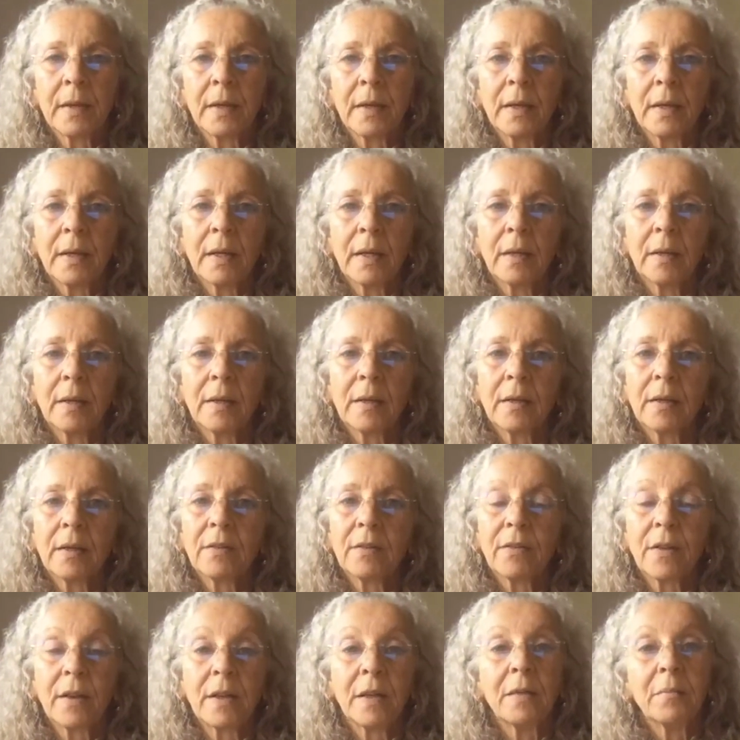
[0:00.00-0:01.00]
If
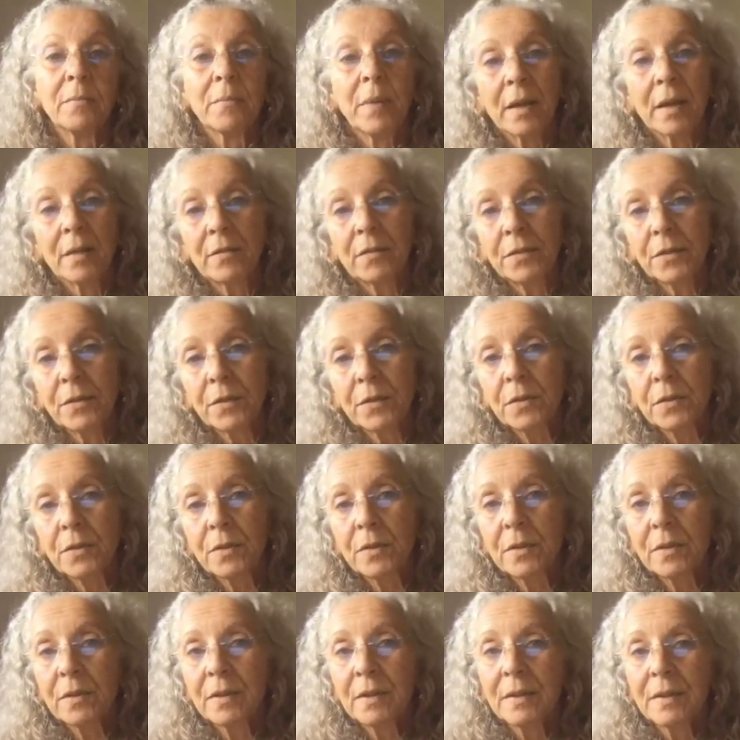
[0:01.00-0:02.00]
I eat bad
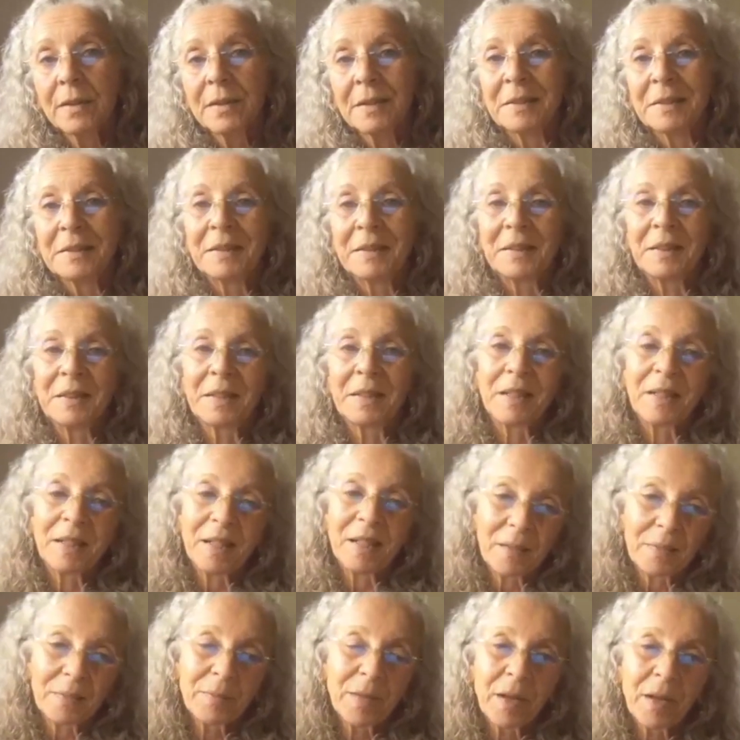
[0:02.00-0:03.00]
food,
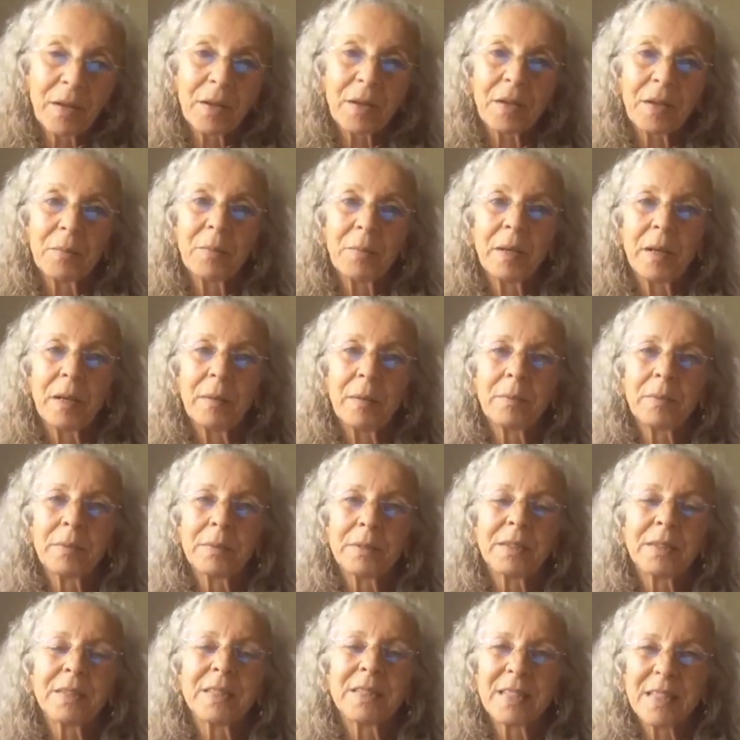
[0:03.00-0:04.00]
I'm not going to be able
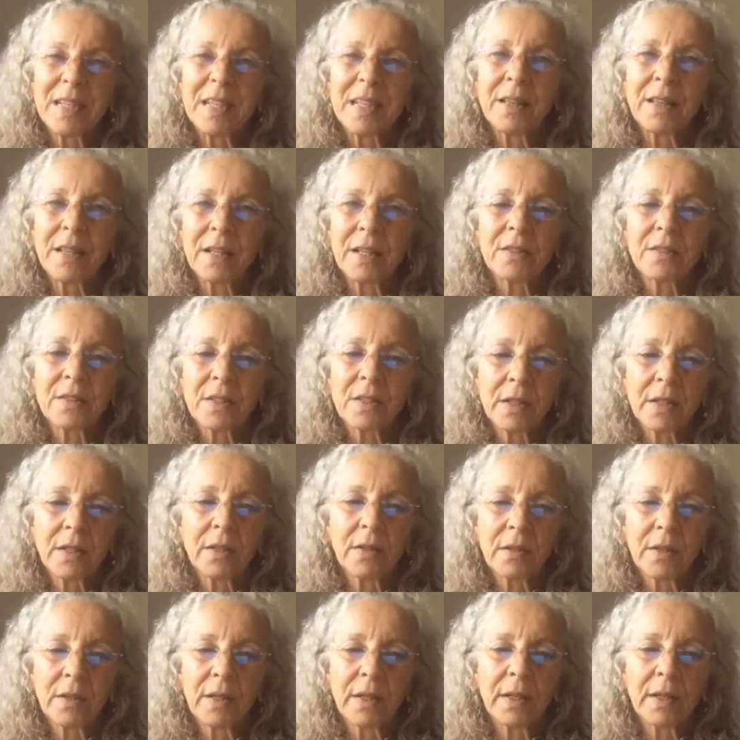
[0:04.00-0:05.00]
to see things
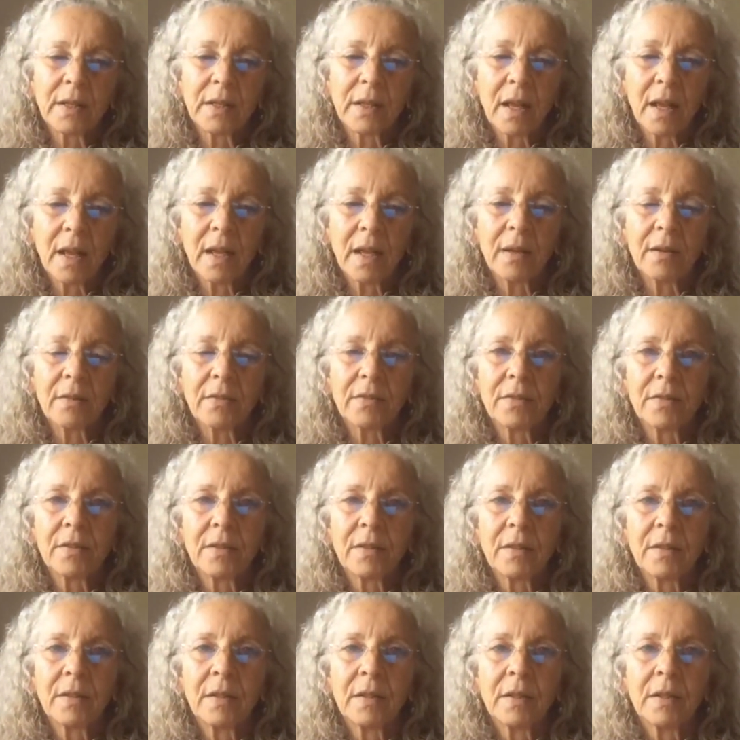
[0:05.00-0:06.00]
clearly in life.
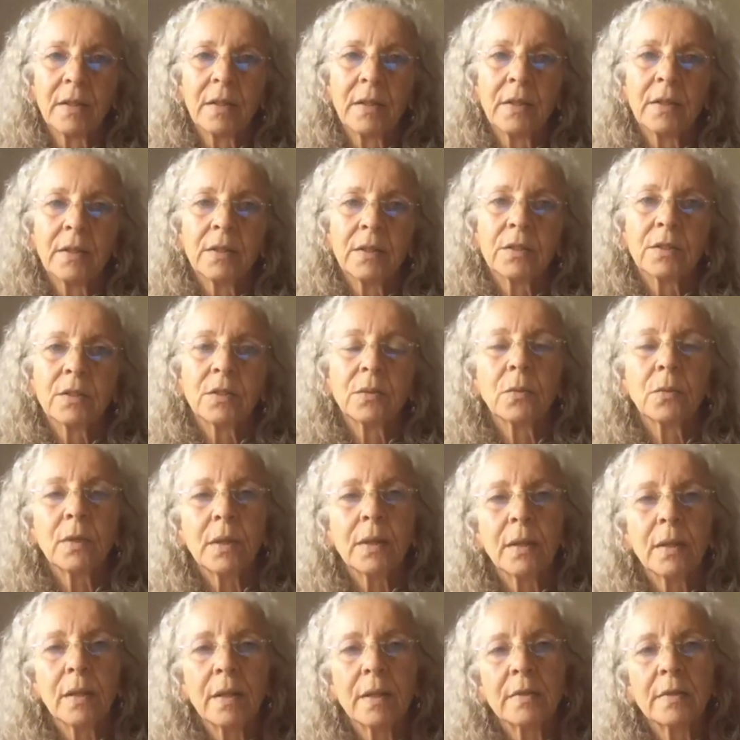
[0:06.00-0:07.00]
So one of
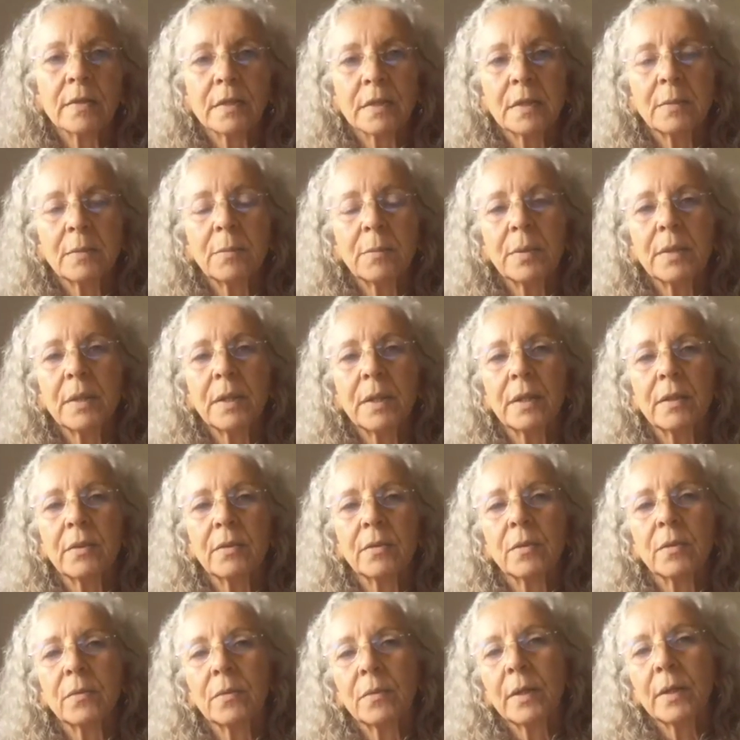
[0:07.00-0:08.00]
the simple things
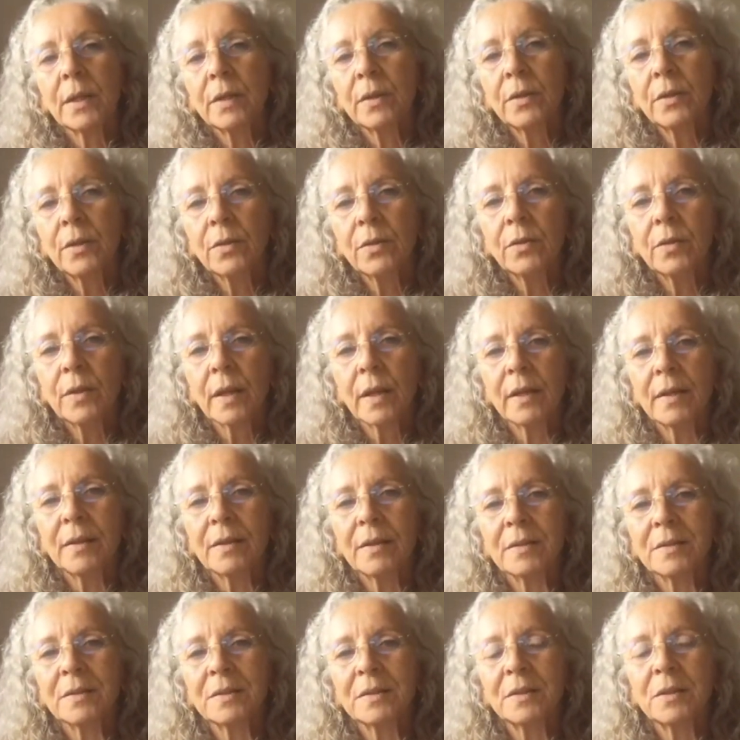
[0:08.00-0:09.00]
that we can do then
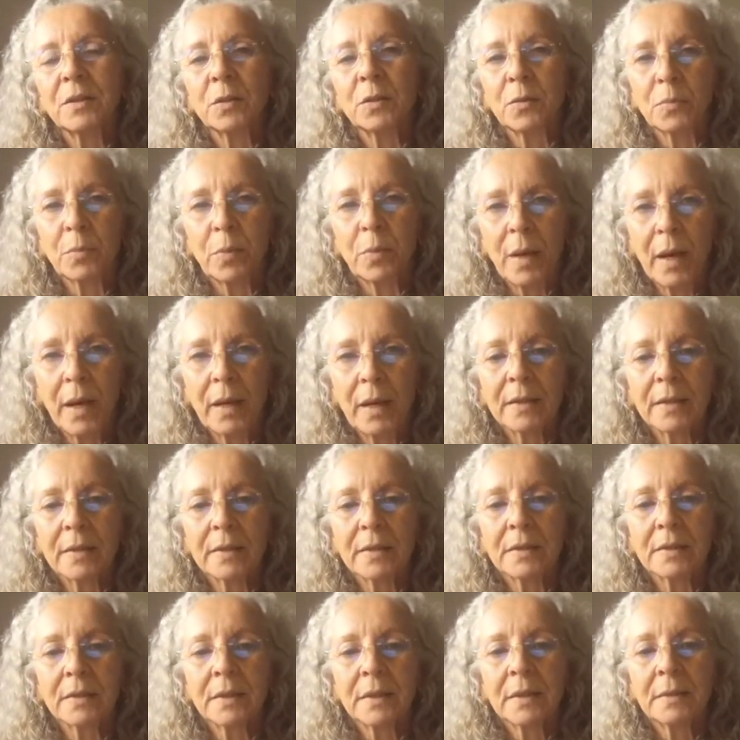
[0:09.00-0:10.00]
is to
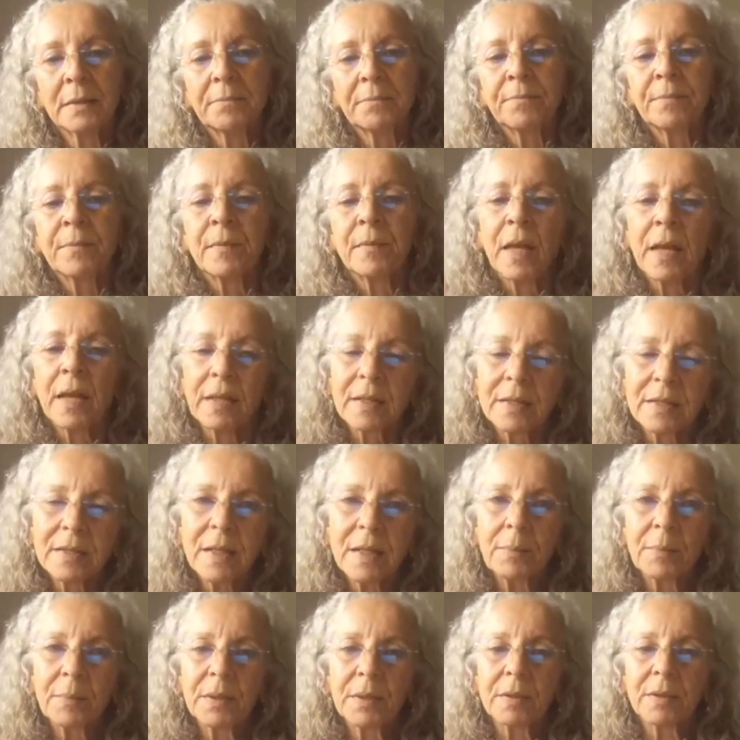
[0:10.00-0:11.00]
practice
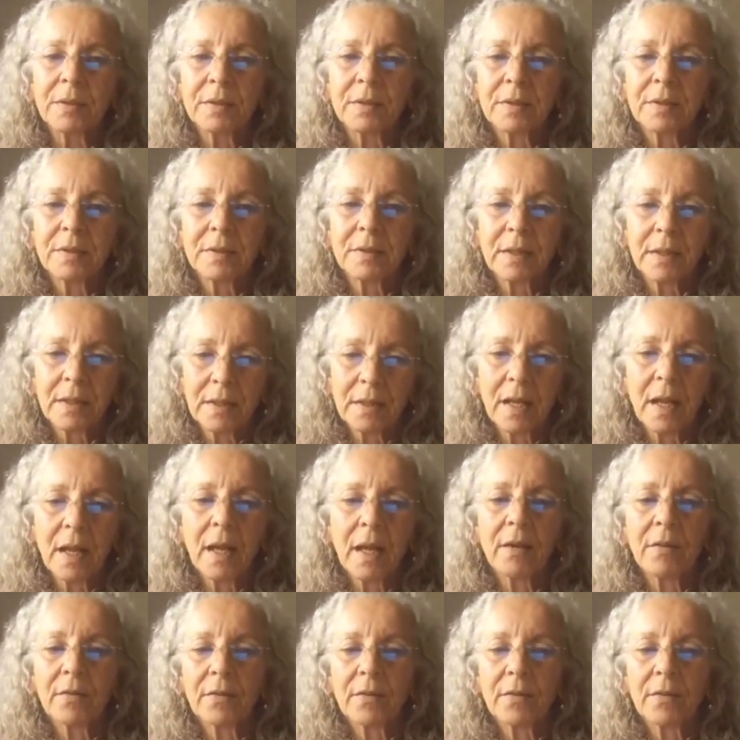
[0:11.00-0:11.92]
acceptance in life.